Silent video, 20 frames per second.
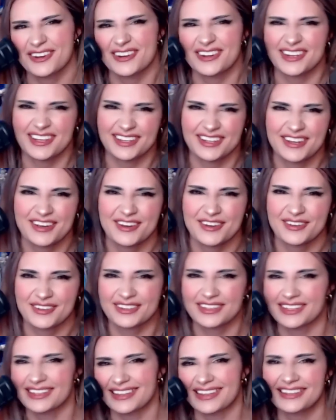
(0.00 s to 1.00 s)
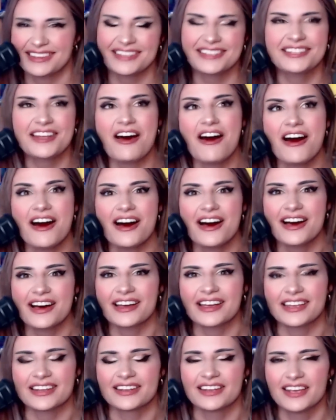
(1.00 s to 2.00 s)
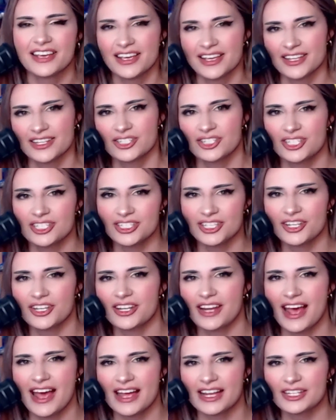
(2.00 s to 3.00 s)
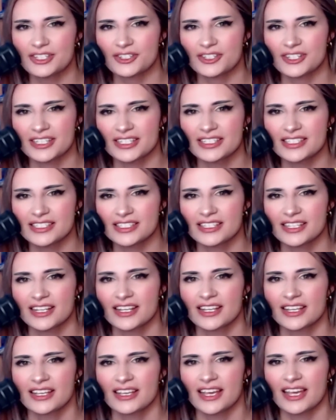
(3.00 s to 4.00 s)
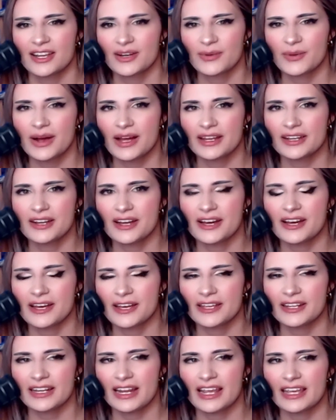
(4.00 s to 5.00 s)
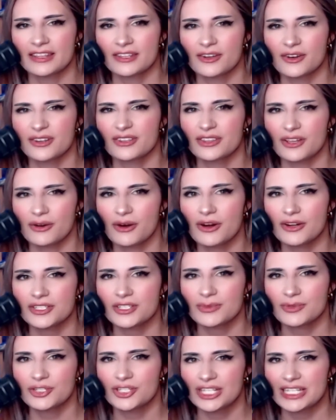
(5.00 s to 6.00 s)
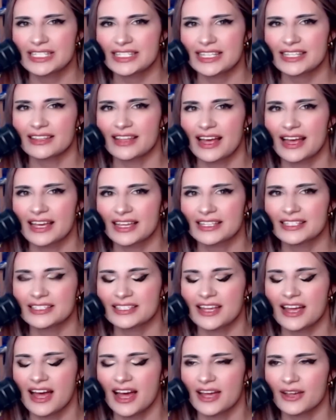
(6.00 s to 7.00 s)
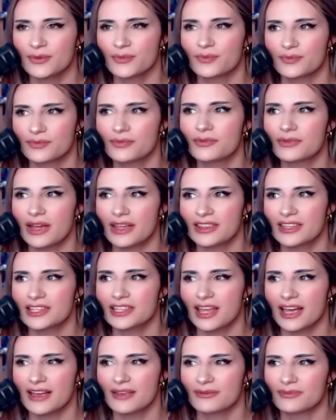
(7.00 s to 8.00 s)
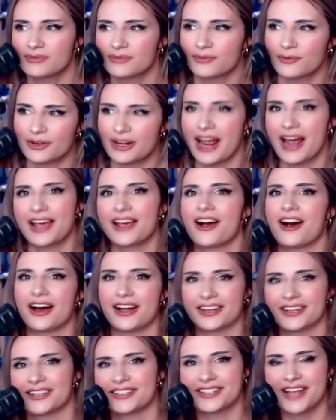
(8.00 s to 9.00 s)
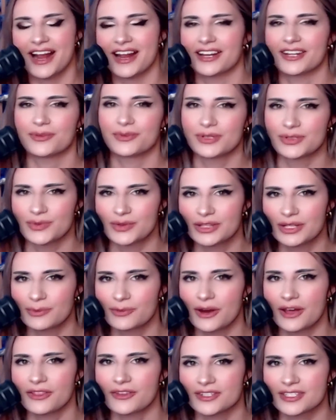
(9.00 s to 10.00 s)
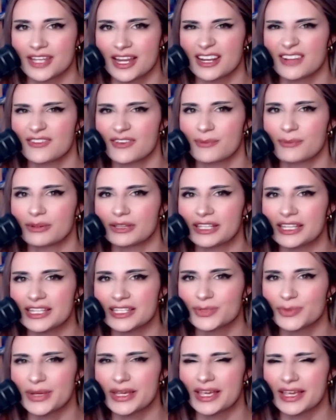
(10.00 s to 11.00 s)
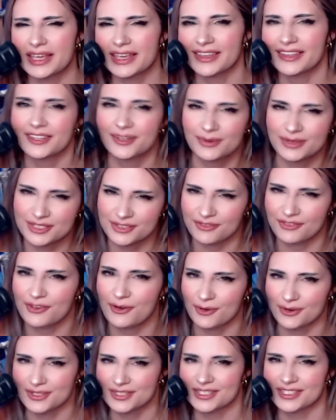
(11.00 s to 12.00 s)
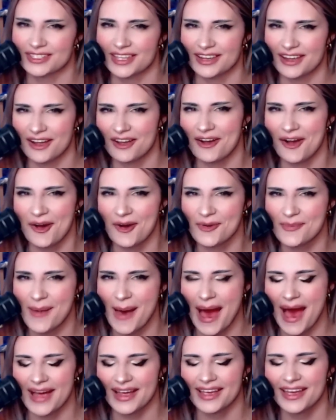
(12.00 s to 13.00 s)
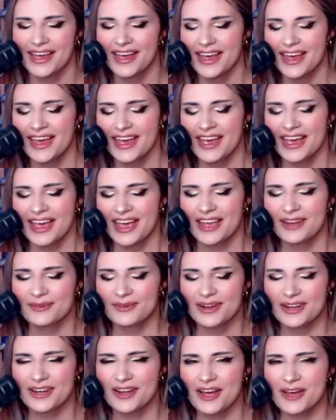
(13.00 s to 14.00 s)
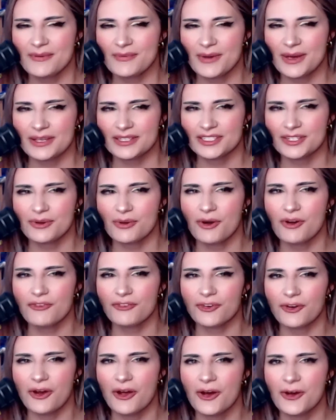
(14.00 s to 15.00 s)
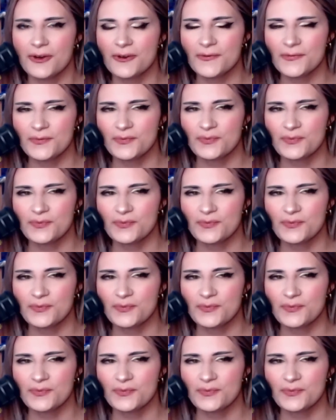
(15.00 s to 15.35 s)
you know, and like the dog, and she's a good actress and whatnot. And there are some cheesy lines. I think that when I got excited was when the brother said, if it bleeds, we can kill it, which of course is like a callback and whatnot. But so overall,